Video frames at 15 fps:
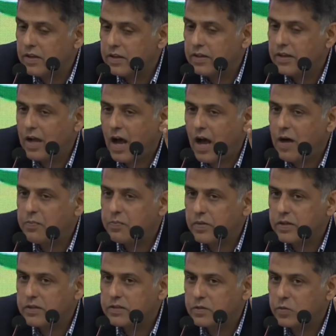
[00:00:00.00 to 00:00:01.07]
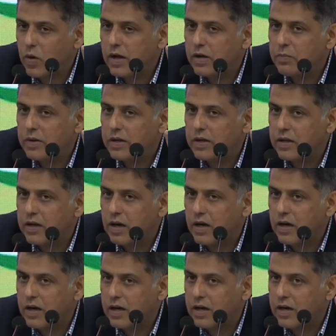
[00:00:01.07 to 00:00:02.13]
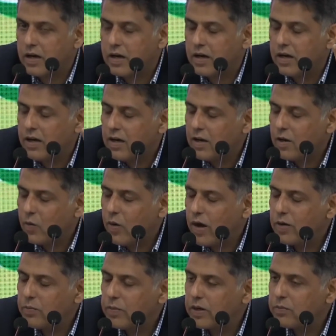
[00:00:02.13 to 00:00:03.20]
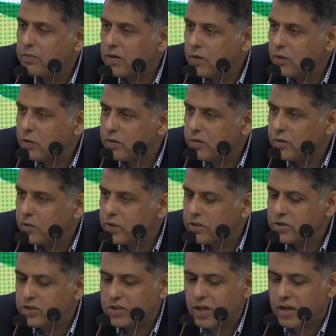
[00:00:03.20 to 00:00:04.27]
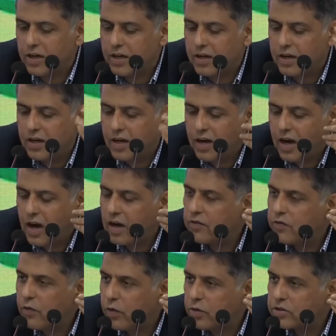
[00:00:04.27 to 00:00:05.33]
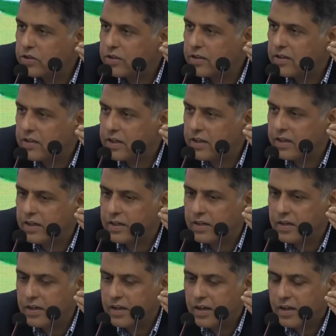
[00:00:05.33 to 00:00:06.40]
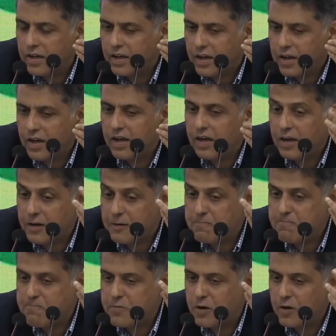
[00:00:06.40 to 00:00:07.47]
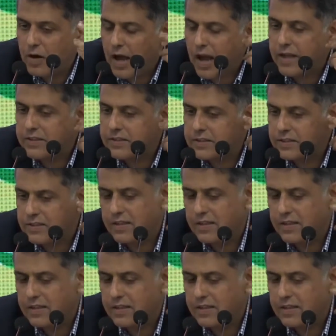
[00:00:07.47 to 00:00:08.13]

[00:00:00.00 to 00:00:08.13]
The A A P is one big, uh, one big balloon which uh, unfortunately uh, you know, has,